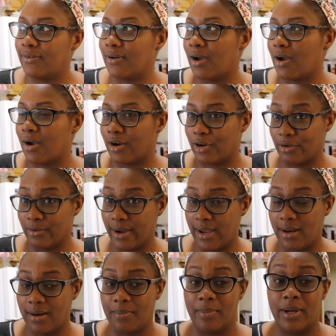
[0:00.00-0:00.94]
are
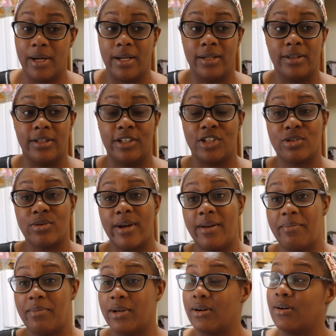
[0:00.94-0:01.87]
great, but the
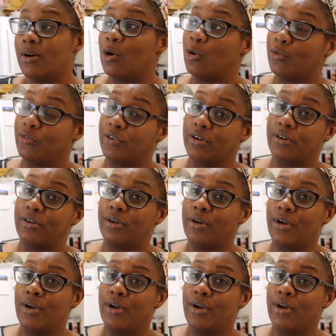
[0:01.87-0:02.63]
treadmill over